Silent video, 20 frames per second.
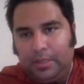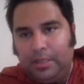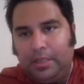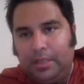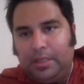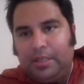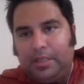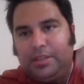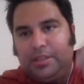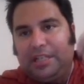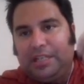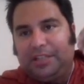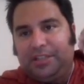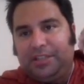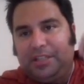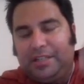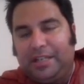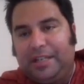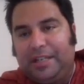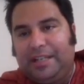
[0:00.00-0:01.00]
that
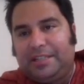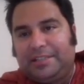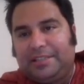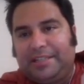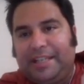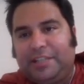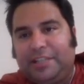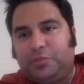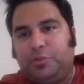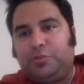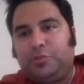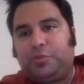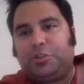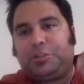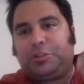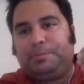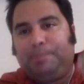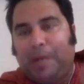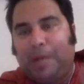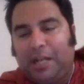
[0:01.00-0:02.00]
the United States was
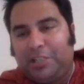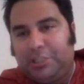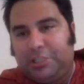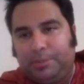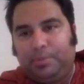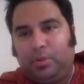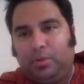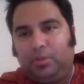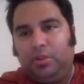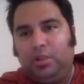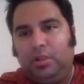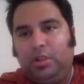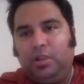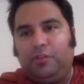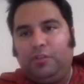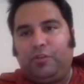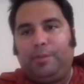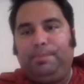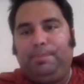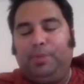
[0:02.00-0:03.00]
responsible
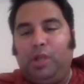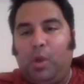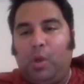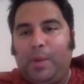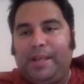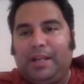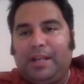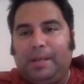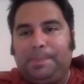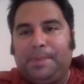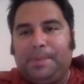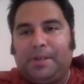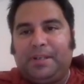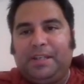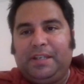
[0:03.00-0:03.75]
for blowing up